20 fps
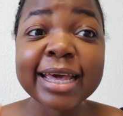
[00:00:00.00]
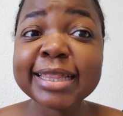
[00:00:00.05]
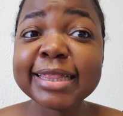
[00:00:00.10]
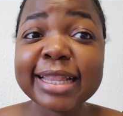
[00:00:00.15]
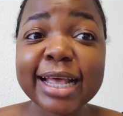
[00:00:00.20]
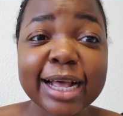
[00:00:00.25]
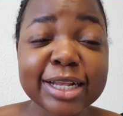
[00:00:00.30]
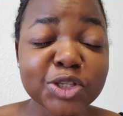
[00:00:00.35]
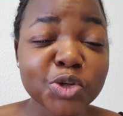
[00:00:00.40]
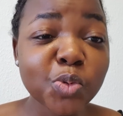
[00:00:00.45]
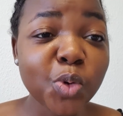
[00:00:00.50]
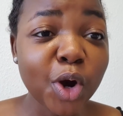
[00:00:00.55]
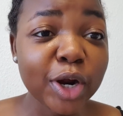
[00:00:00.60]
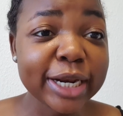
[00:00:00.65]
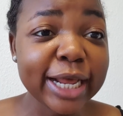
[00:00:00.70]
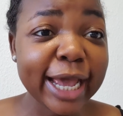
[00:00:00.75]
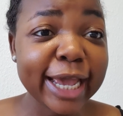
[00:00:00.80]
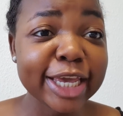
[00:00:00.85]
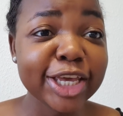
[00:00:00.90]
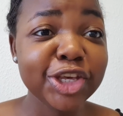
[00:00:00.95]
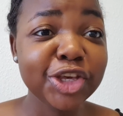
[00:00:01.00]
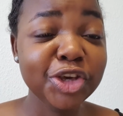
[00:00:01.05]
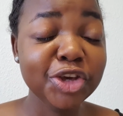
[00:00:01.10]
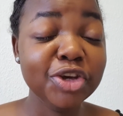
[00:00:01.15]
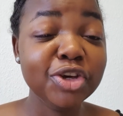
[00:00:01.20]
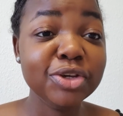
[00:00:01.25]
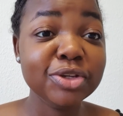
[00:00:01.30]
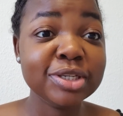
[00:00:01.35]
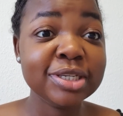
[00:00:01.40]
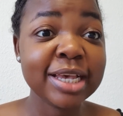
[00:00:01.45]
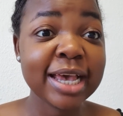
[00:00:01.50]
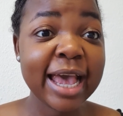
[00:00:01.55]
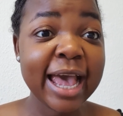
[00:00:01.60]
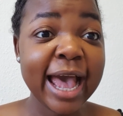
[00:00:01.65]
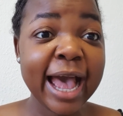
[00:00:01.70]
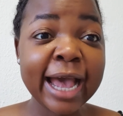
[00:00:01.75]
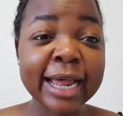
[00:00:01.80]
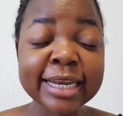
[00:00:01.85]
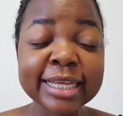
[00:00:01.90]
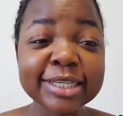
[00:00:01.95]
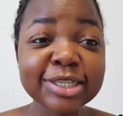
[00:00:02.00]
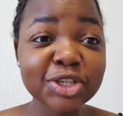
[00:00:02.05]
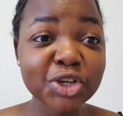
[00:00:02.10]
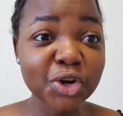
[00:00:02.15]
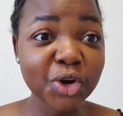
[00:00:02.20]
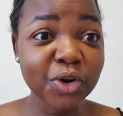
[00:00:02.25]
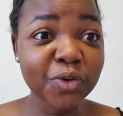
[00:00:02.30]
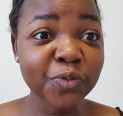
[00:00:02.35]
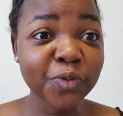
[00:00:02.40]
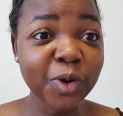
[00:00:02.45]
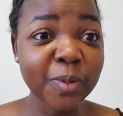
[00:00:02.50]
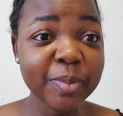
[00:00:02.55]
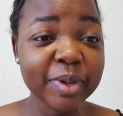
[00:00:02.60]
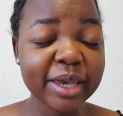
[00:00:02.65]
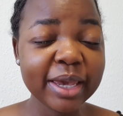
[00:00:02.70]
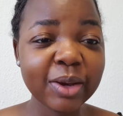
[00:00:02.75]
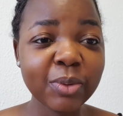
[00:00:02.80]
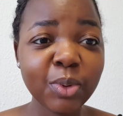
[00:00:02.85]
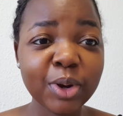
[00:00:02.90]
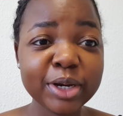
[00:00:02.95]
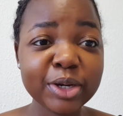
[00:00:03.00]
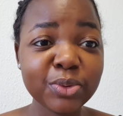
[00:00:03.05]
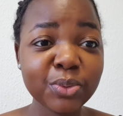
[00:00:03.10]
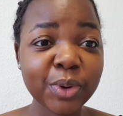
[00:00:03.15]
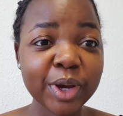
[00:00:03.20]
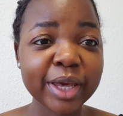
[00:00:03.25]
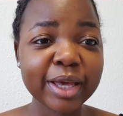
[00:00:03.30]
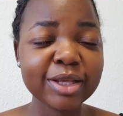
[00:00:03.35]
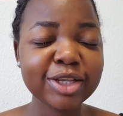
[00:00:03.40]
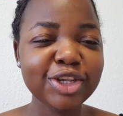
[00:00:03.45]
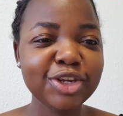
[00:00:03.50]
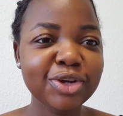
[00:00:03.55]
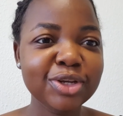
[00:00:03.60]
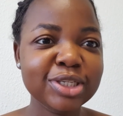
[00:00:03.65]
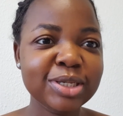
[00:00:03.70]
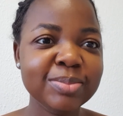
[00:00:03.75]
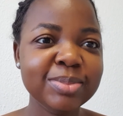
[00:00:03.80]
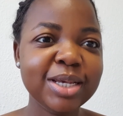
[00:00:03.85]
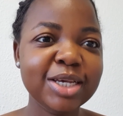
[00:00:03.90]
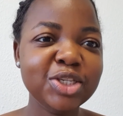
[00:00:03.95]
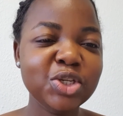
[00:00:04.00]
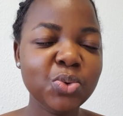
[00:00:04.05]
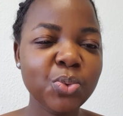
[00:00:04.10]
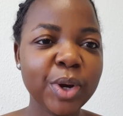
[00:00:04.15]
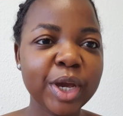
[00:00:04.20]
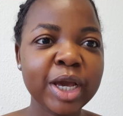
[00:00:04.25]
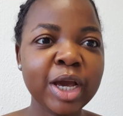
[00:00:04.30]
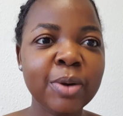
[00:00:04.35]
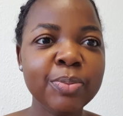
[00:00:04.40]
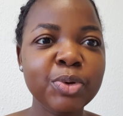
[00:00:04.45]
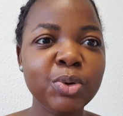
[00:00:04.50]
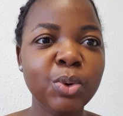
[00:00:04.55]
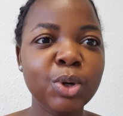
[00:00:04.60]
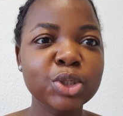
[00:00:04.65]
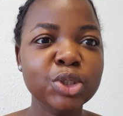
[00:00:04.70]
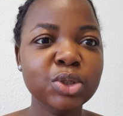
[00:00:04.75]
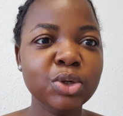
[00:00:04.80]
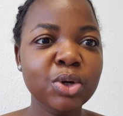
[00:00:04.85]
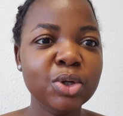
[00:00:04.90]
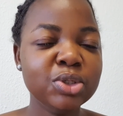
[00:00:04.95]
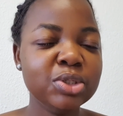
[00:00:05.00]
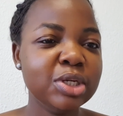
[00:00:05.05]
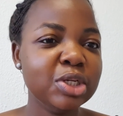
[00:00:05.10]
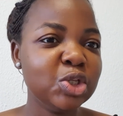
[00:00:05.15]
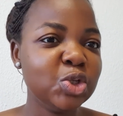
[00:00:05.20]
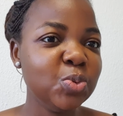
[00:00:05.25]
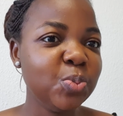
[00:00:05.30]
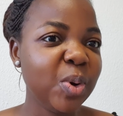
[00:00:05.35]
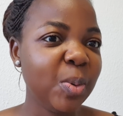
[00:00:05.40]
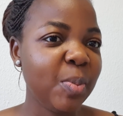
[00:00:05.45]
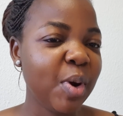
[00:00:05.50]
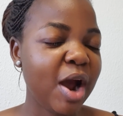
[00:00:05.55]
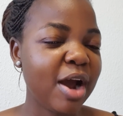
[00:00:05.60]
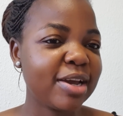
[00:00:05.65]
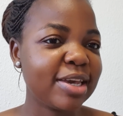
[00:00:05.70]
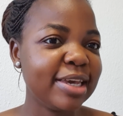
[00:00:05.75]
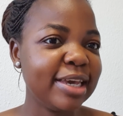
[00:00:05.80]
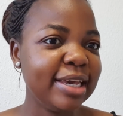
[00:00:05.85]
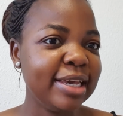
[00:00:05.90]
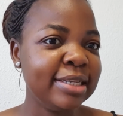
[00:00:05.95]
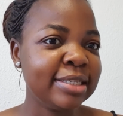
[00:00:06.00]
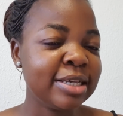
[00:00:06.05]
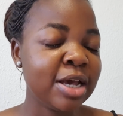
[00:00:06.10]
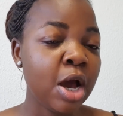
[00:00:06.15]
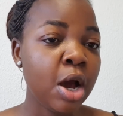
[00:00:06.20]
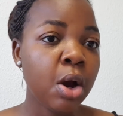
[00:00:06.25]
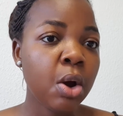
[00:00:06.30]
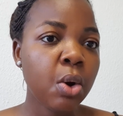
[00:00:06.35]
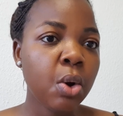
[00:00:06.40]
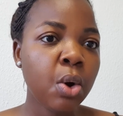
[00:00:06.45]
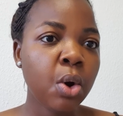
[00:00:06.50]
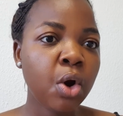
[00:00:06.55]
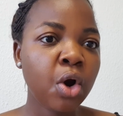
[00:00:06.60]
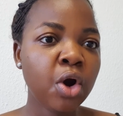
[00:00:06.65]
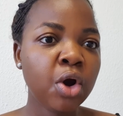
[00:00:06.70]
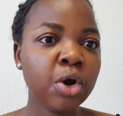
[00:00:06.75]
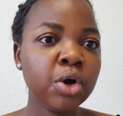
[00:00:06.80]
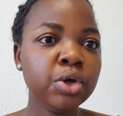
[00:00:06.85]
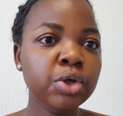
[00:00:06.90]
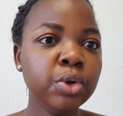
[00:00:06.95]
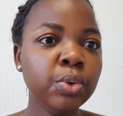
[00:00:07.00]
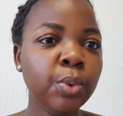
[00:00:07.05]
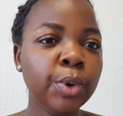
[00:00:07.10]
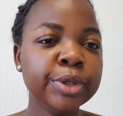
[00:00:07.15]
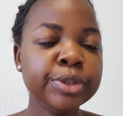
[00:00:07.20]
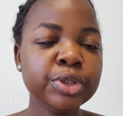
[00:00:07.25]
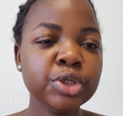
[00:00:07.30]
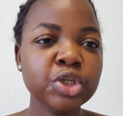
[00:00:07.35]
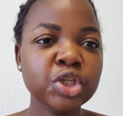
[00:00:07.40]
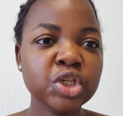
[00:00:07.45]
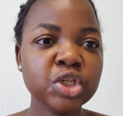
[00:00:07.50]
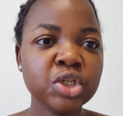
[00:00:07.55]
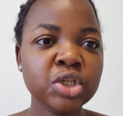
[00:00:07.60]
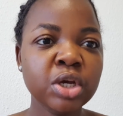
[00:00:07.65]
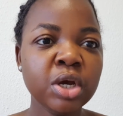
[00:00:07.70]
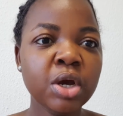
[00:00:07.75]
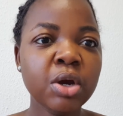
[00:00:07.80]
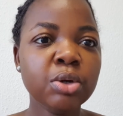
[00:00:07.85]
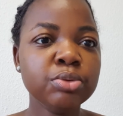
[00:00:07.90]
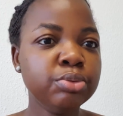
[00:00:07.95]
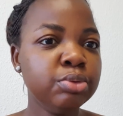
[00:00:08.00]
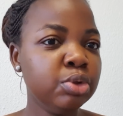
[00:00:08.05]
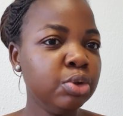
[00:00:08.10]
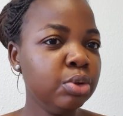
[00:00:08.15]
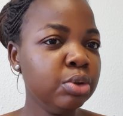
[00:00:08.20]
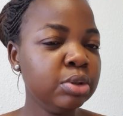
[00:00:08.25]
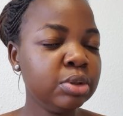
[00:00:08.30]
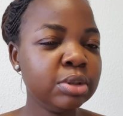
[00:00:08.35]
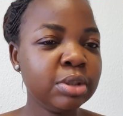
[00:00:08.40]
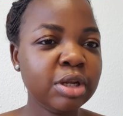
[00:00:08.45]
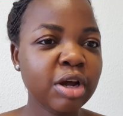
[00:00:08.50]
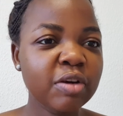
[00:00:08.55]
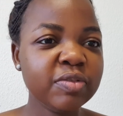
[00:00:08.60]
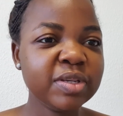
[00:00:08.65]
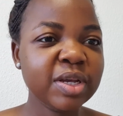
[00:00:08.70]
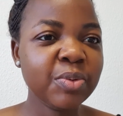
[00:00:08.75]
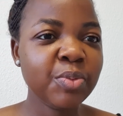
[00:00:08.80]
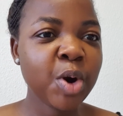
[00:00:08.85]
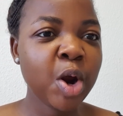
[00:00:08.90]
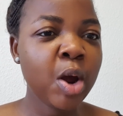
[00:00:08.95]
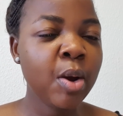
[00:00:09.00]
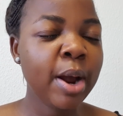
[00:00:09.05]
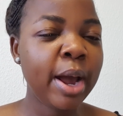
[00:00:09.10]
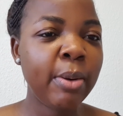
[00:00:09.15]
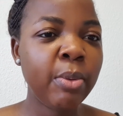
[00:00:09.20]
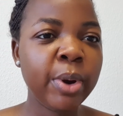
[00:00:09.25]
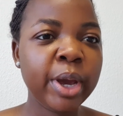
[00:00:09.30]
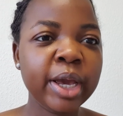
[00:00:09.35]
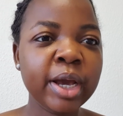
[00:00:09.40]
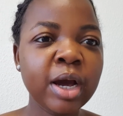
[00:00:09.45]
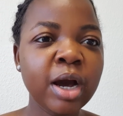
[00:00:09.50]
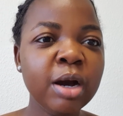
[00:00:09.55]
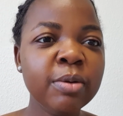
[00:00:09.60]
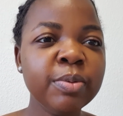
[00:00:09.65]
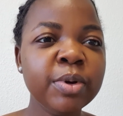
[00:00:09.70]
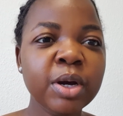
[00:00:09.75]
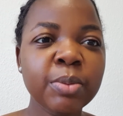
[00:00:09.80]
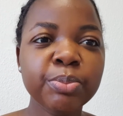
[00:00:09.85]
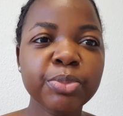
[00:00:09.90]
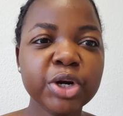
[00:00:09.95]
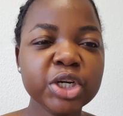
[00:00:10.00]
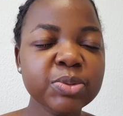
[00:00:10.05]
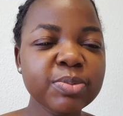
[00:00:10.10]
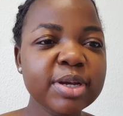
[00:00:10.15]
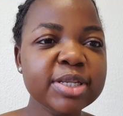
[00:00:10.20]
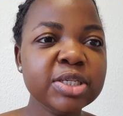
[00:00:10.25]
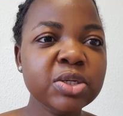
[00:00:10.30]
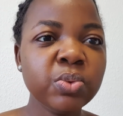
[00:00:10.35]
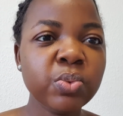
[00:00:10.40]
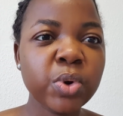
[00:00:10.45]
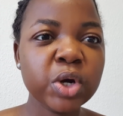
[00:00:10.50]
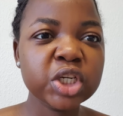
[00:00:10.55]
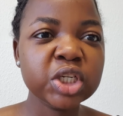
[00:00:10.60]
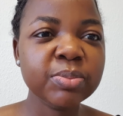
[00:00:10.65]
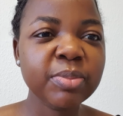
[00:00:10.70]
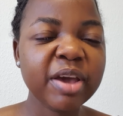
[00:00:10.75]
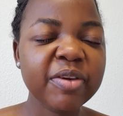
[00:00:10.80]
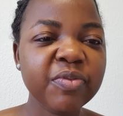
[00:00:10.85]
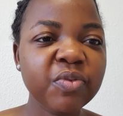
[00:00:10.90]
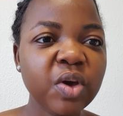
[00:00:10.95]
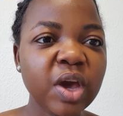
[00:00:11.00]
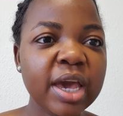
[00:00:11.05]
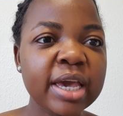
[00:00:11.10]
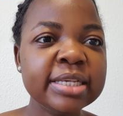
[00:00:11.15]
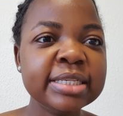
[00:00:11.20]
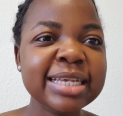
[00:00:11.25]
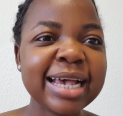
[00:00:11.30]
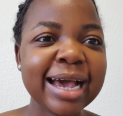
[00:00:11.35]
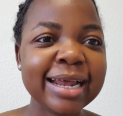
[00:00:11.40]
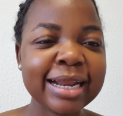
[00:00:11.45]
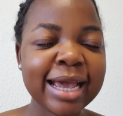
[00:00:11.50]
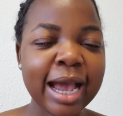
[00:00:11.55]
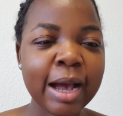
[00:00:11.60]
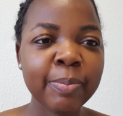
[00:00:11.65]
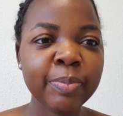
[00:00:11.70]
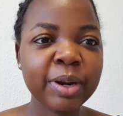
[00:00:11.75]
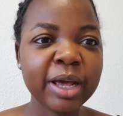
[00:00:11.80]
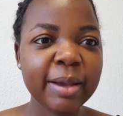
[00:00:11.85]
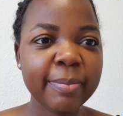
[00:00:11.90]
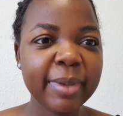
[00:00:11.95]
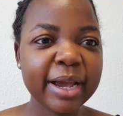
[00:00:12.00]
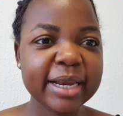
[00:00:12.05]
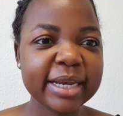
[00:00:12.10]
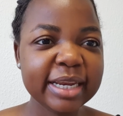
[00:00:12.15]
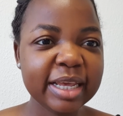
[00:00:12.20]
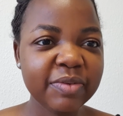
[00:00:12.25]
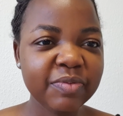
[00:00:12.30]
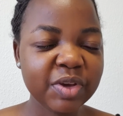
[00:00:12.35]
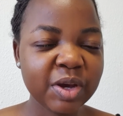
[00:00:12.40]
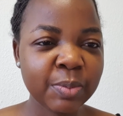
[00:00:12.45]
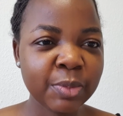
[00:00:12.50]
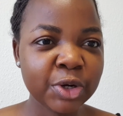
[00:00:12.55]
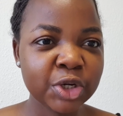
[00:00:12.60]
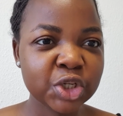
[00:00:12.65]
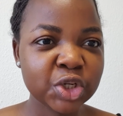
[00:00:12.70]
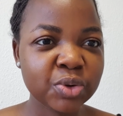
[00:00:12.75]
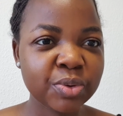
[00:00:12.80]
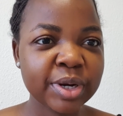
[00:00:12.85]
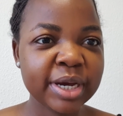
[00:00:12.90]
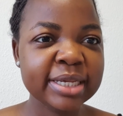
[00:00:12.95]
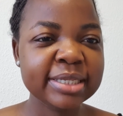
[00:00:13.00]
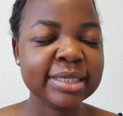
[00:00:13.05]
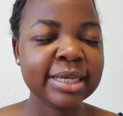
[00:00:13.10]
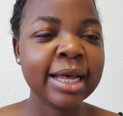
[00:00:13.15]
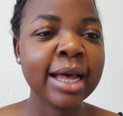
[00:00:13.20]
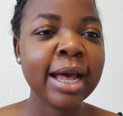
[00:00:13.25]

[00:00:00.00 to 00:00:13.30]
That's what I use, and it's good for me. When you wake, sometimes you wake up, you want to go to the supermarket, or you want to just do stuff around. I wake up, brush my teeth, wash my face, and I apply my Nivea moisturizer.